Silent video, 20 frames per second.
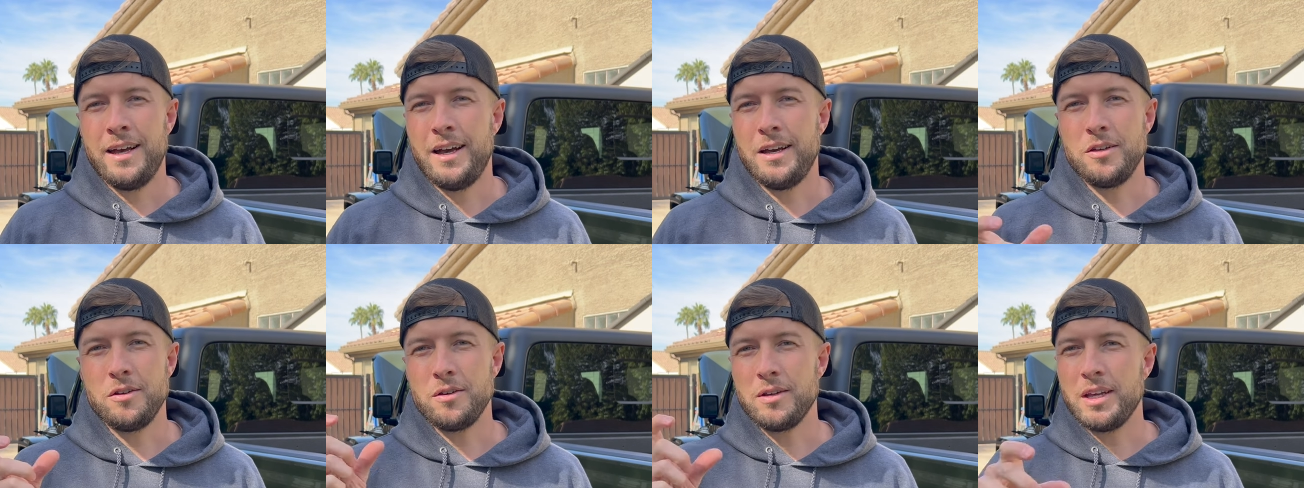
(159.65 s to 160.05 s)

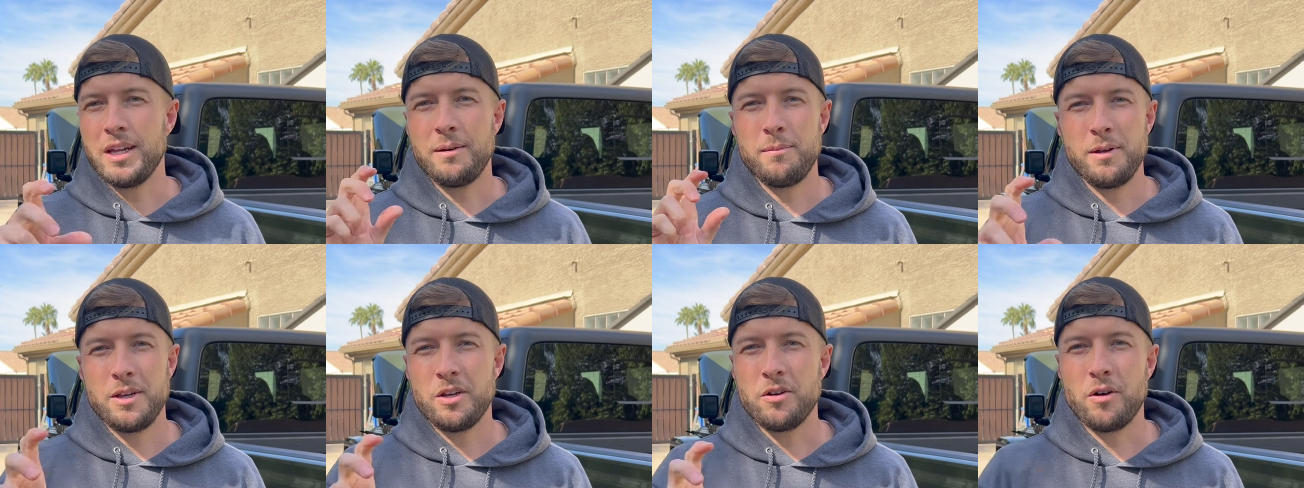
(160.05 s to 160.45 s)
Uh, you can
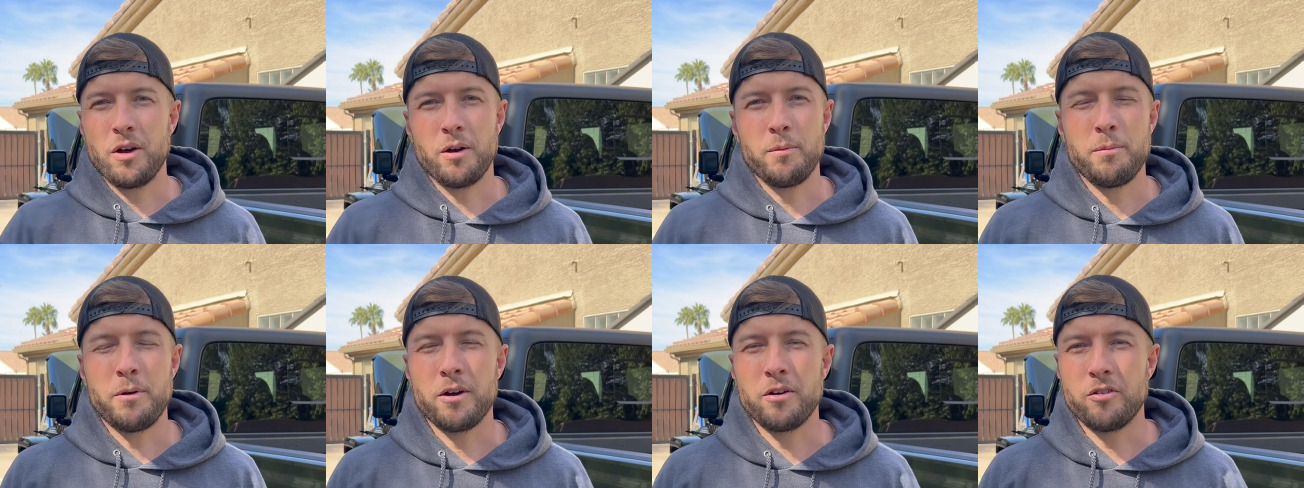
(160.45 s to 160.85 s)
get them at
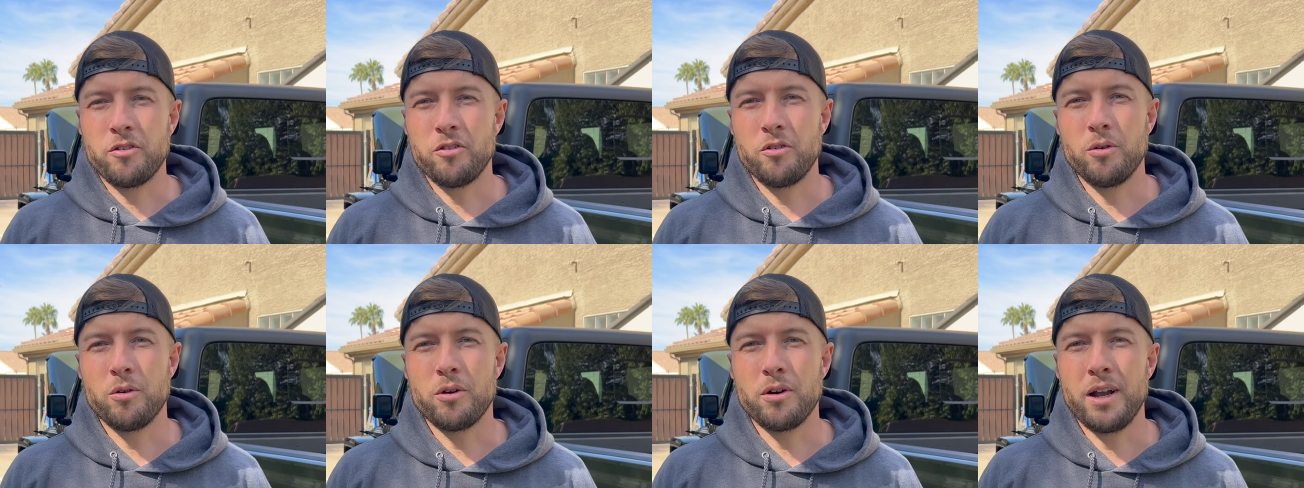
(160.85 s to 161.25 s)
your auto
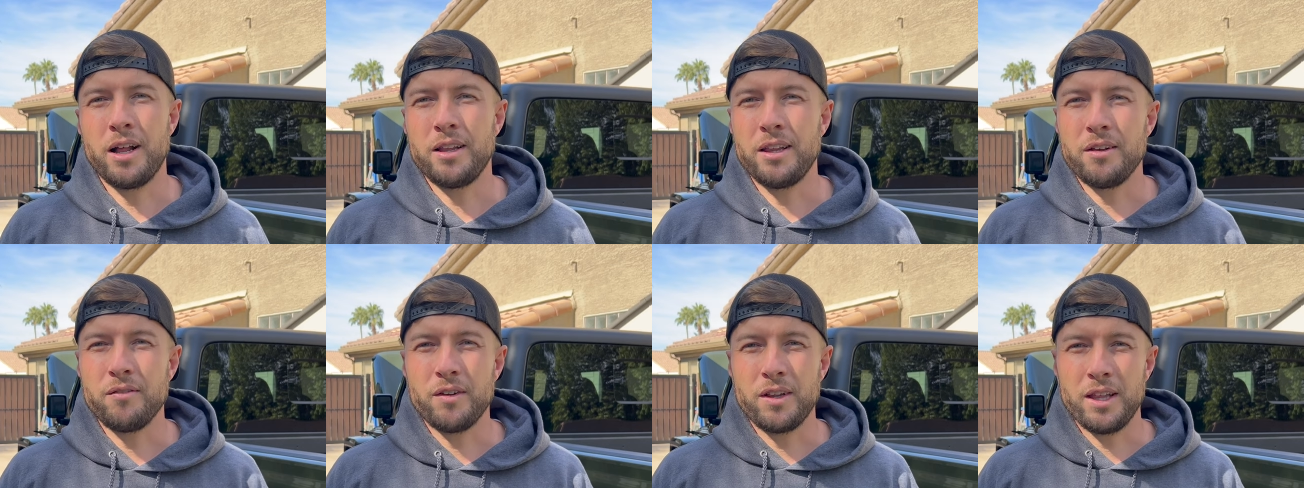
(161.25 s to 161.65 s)
parts store,
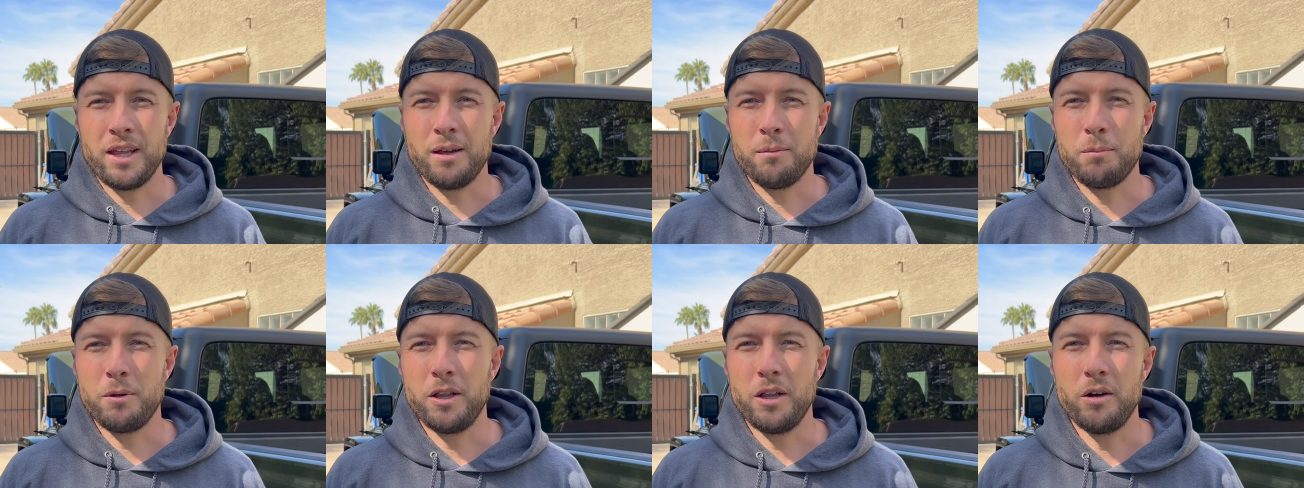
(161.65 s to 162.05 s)
and I'll leave a
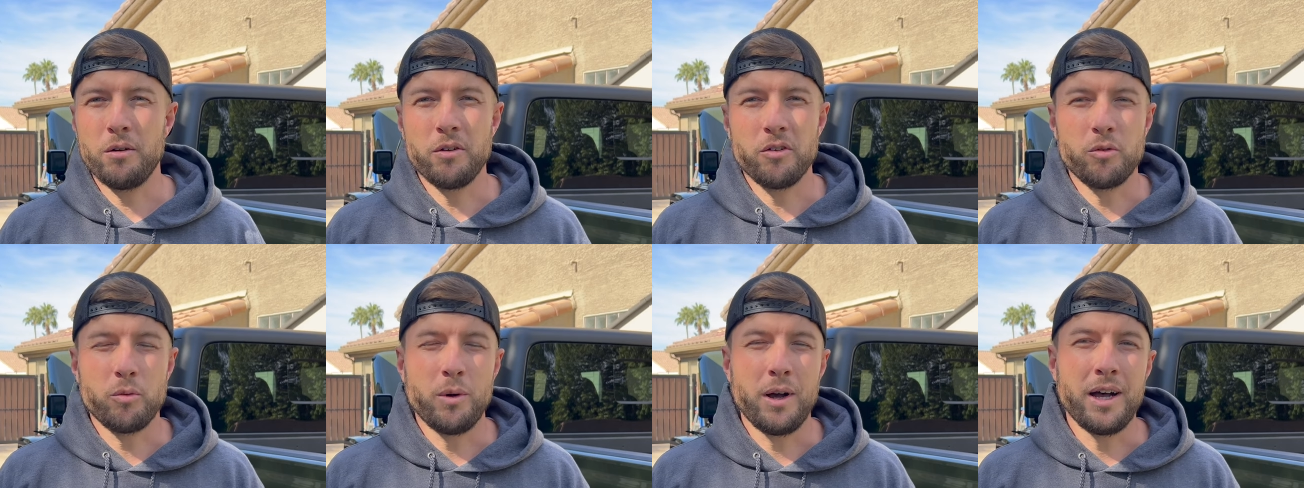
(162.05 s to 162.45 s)
link
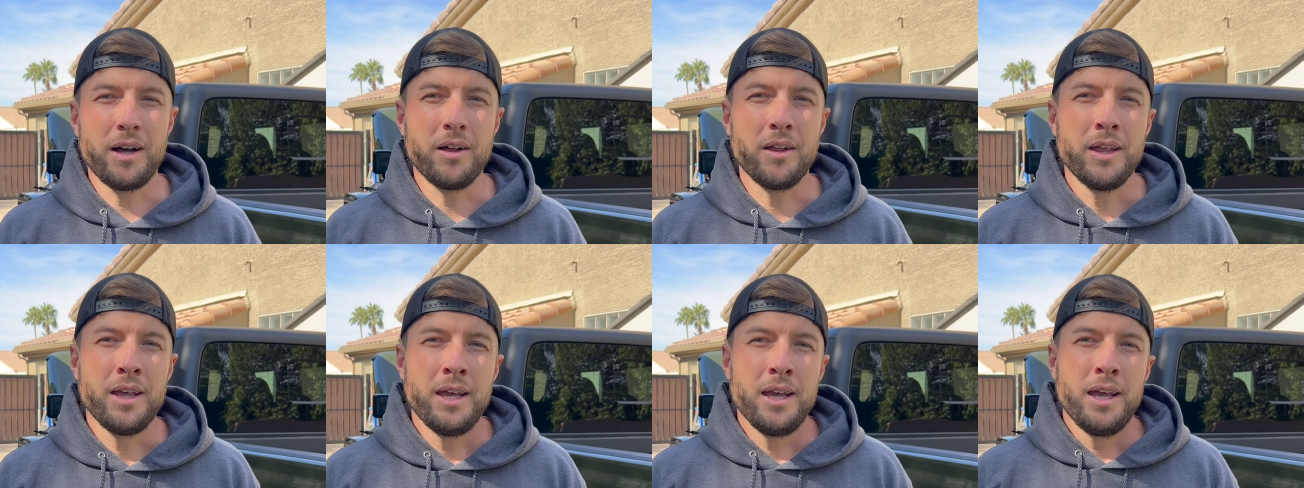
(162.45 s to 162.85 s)
below as
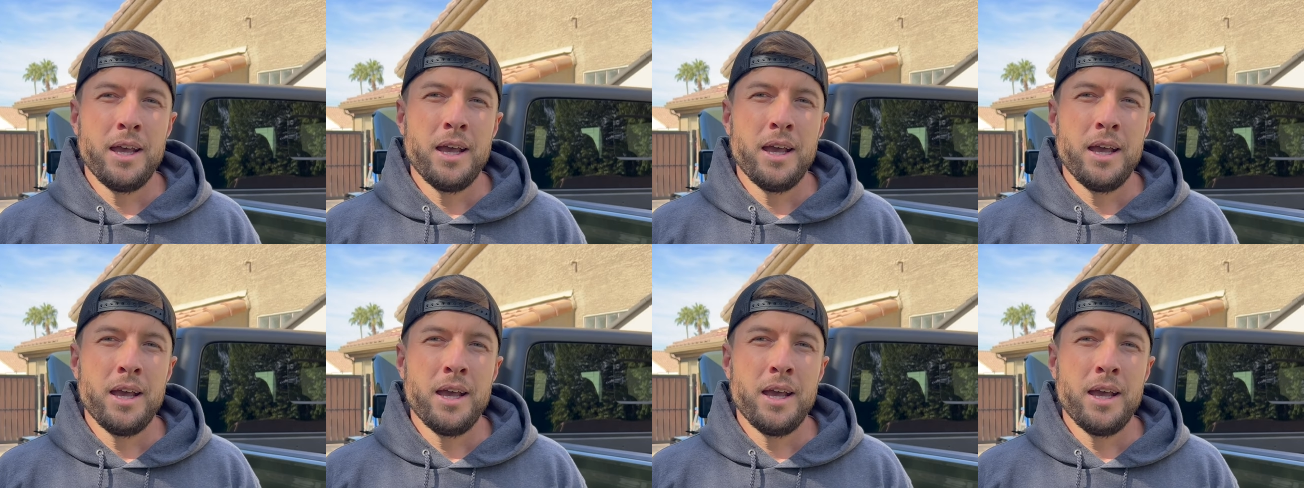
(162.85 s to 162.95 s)
well.